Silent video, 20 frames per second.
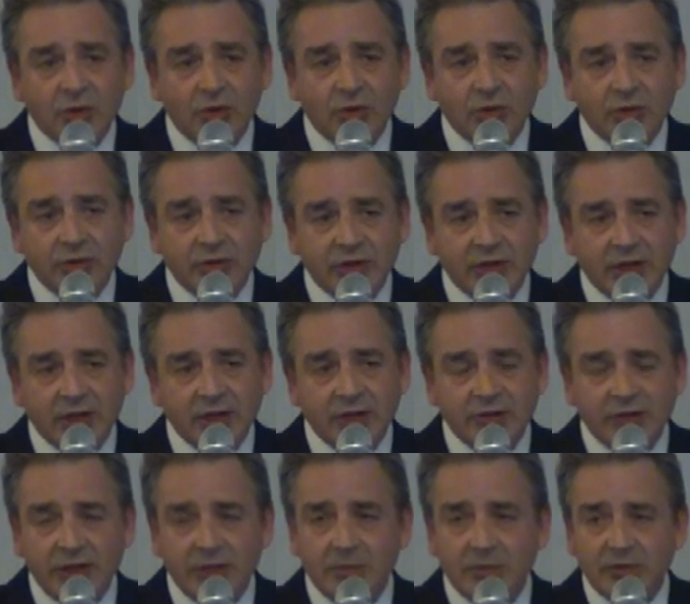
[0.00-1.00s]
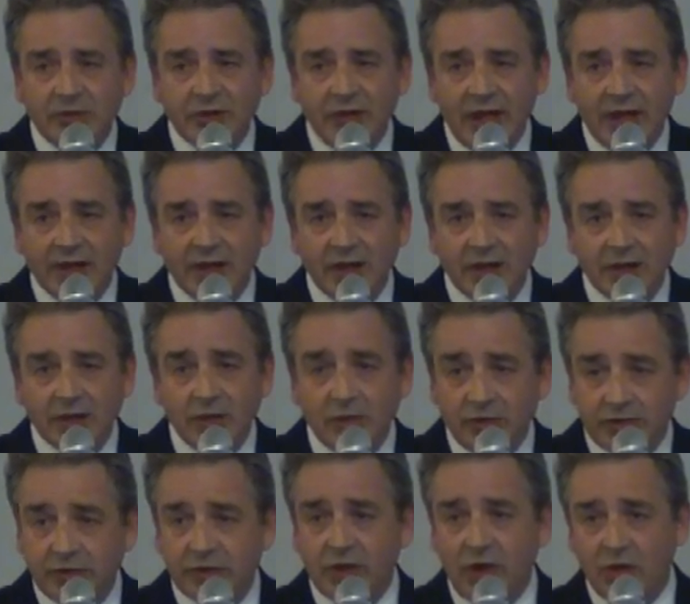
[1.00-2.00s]
called Tim Stanley,
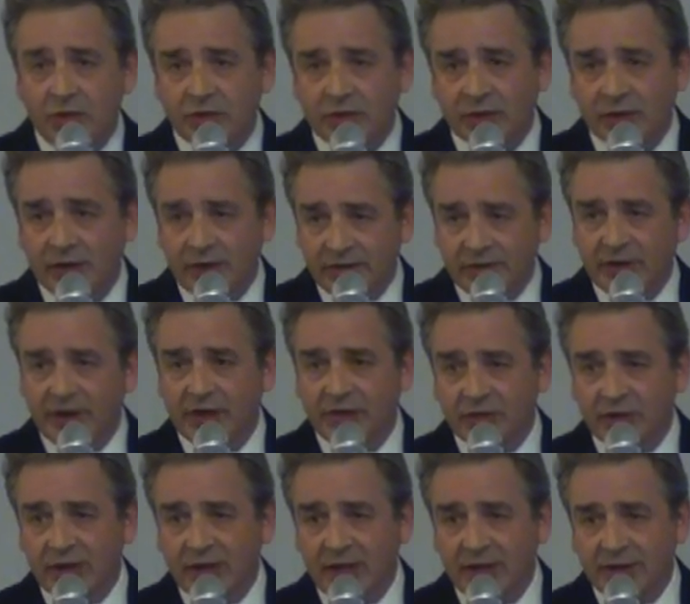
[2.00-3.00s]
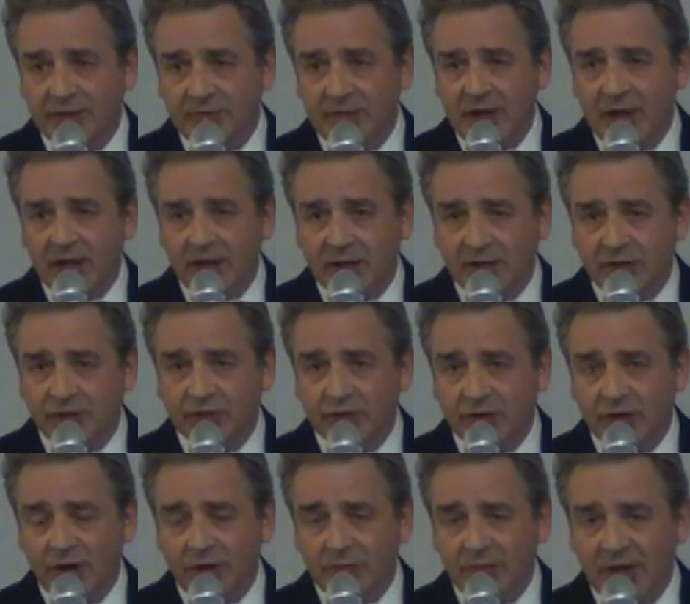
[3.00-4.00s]
who's a doctor, he's an educated man, he
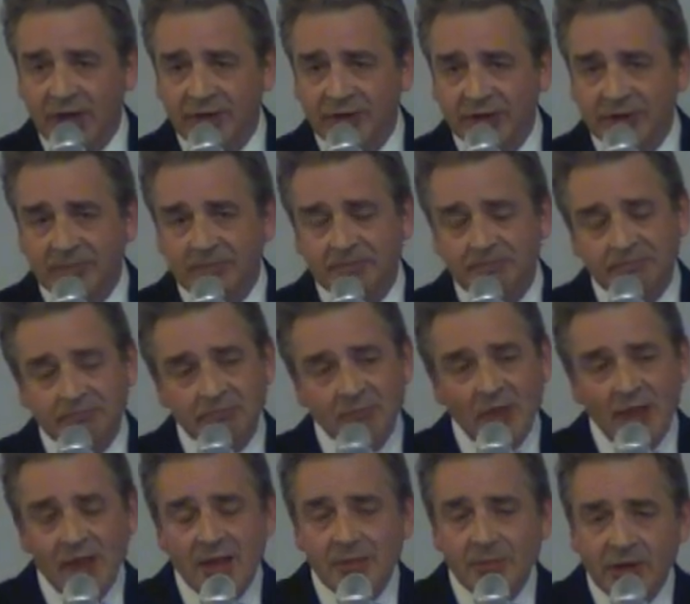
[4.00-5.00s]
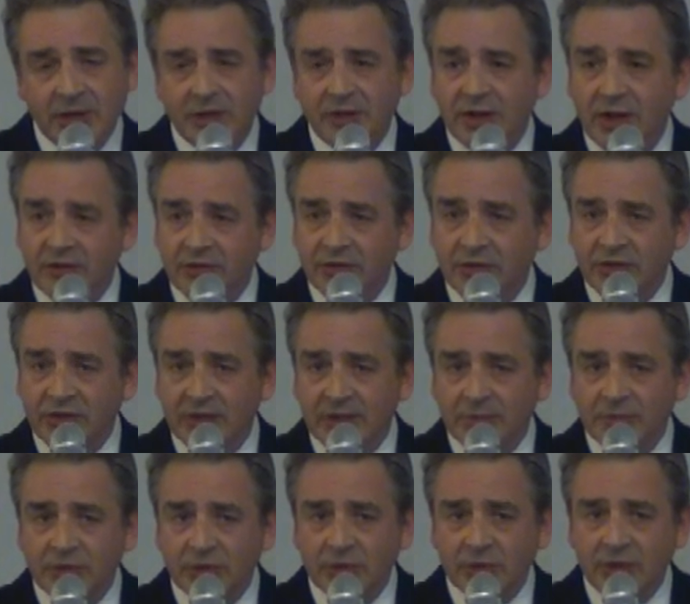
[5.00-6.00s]
should know better, but he doesn't
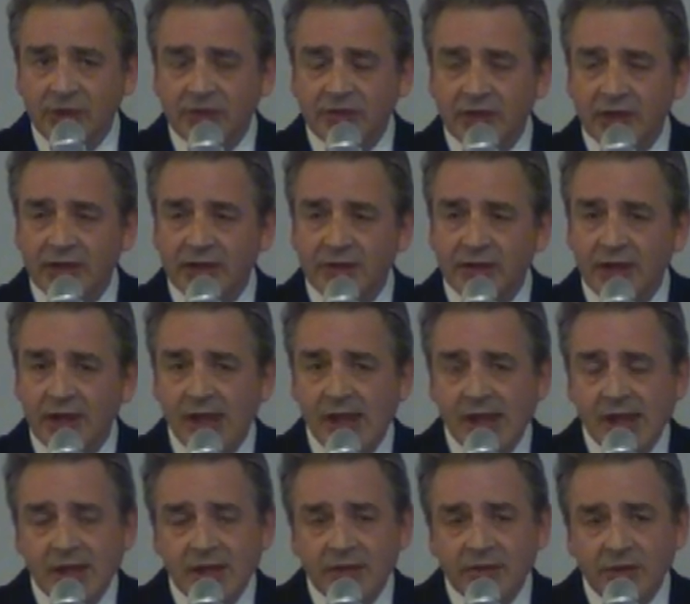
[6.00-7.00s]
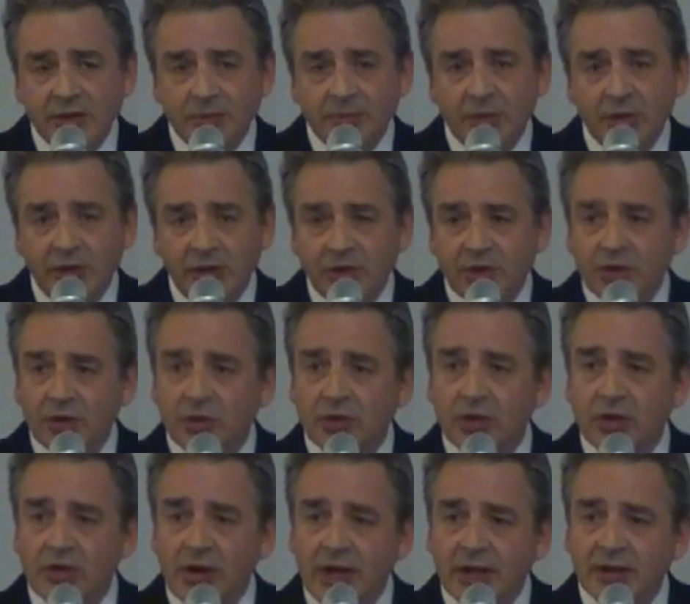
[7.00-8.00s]
seem to. He said that political
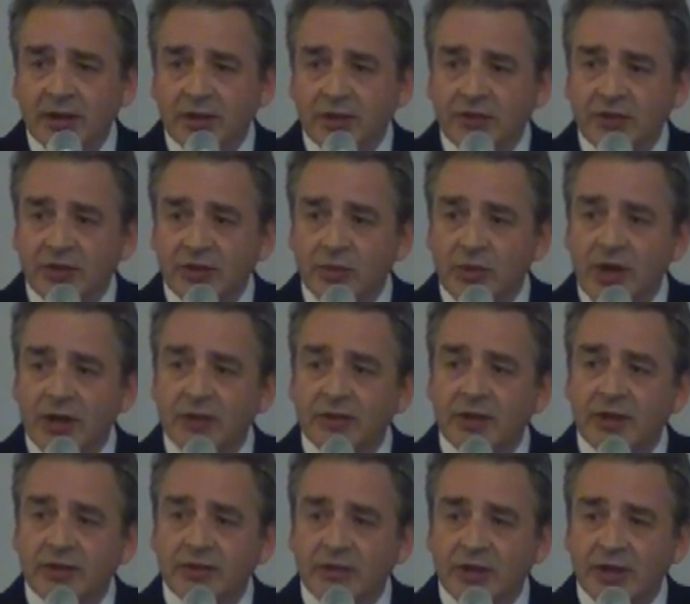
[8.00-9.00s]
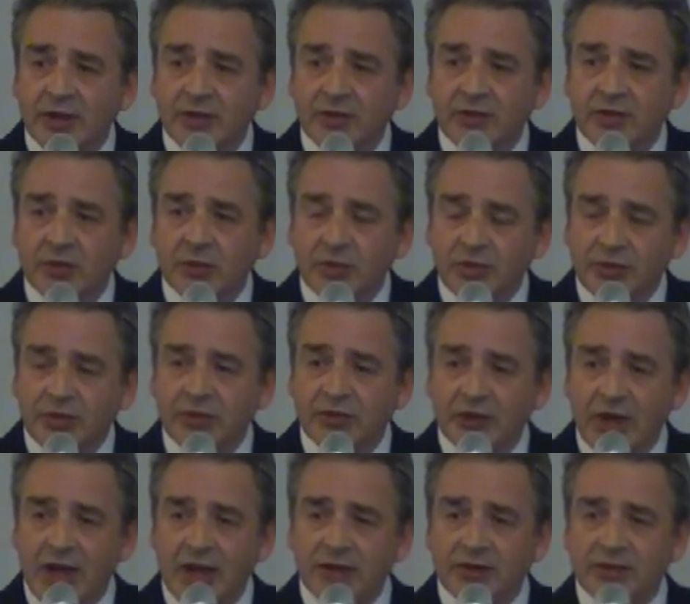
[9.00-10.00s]
correctness is one of these things that was
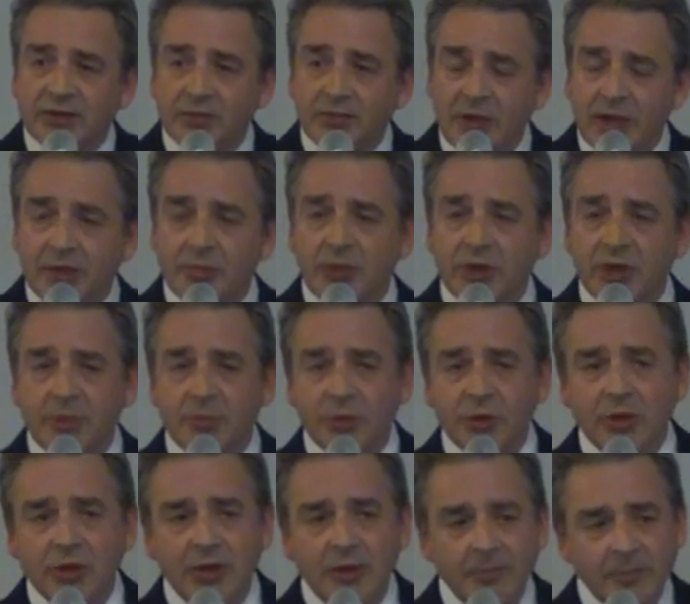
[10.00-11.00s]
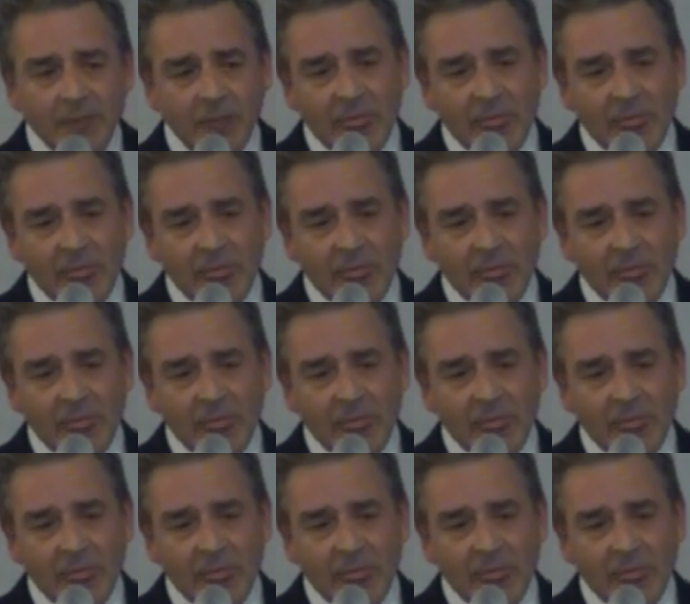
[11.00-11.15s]
designed to make people